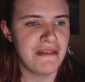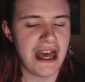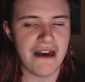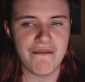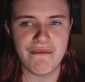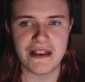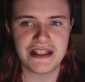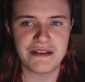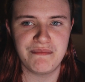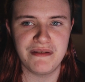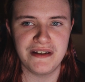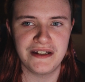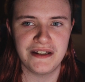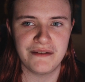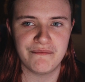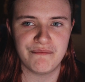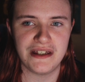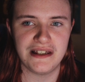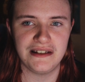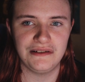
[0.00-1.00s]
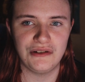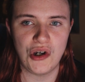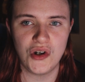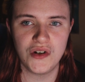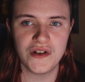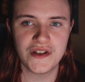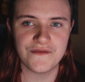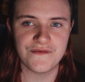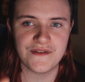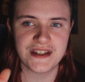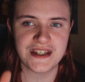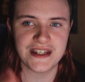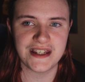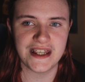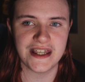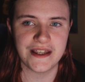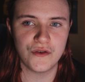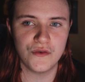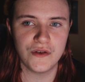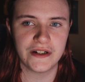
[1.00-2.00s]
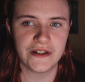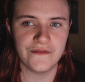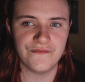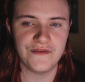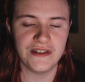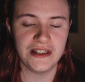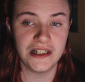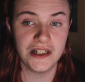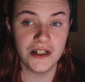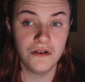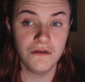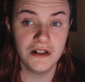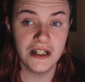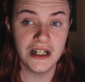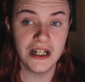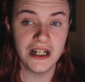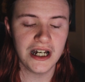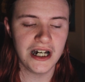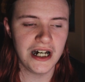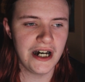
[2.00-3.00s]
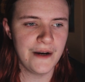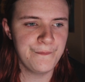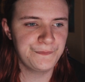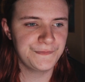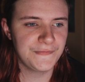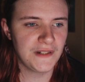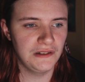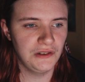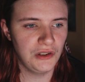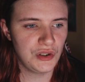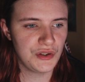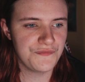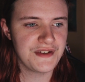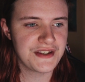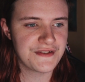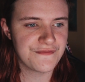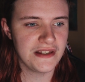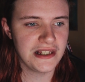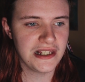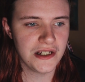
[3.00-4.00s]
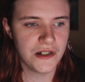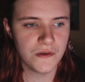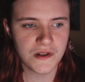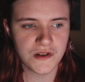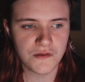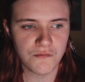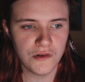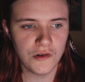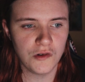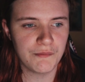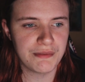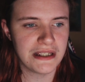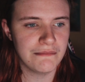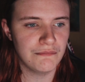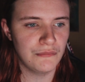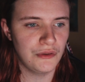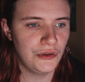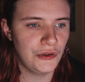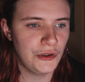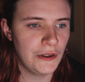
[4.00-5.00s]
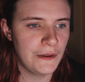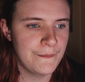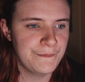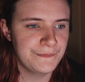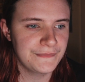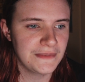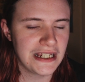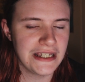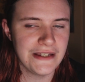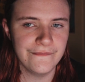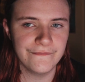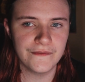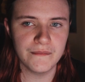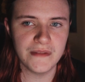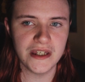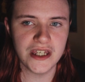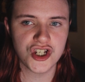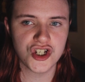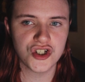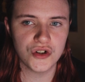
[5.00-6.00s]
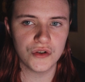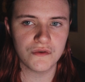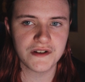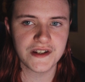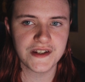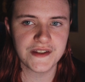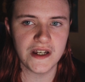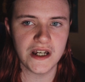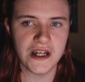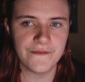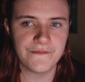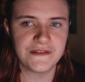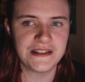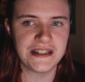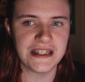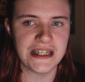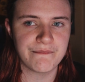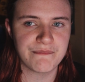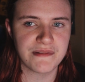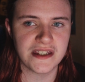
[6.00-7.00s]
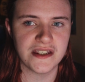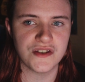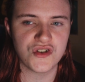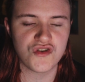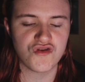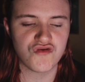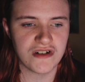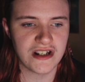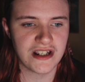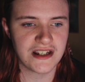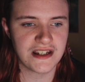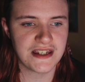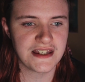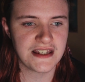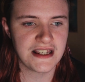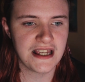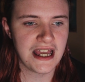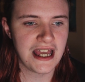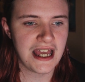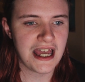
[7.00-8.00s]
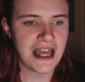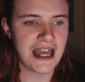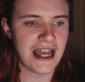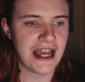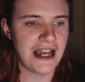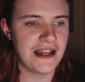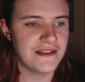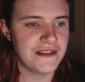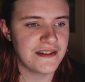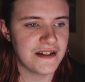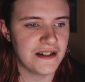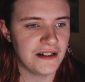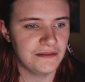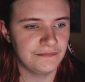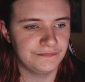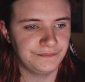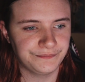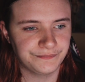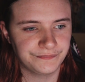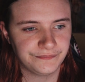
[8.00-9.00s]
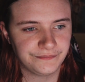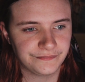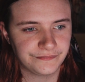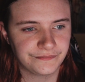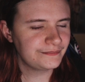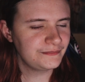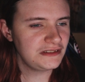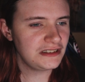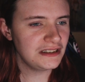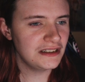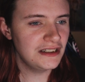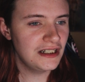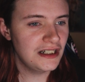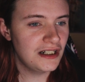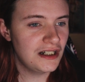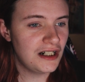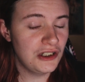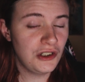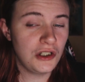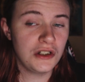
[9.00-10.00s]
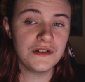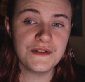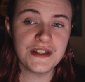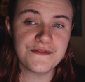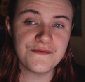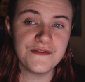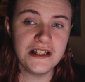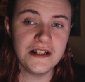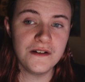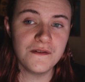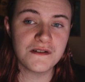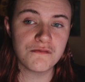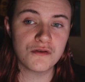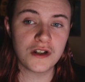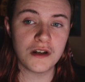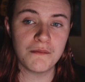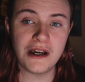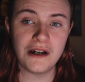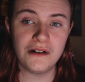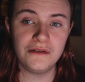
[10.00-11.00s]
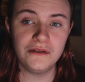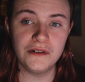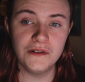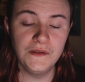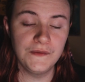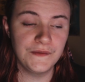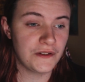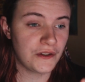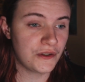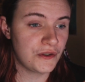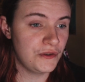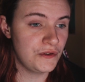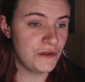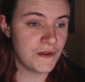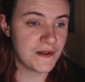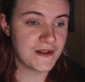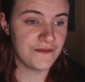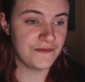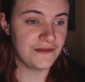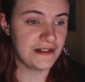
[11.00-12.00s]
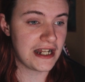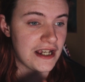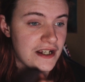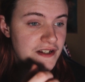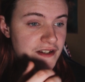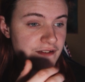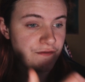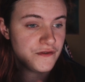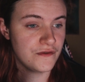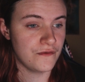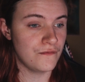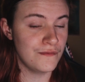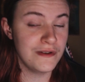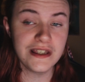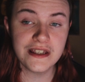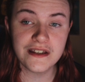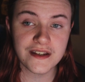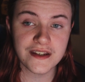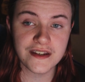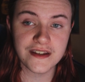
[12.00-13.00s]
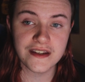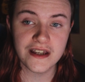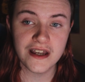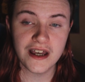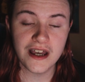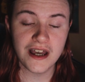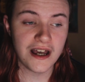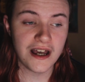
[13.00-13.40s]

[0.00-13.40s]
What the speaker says: yeah, that's been a bit long, so this is a quicker video. A lot of these videos will be more informational stuff, tips and tricks, and a lot of these videos will come out over the course of the next few weeks.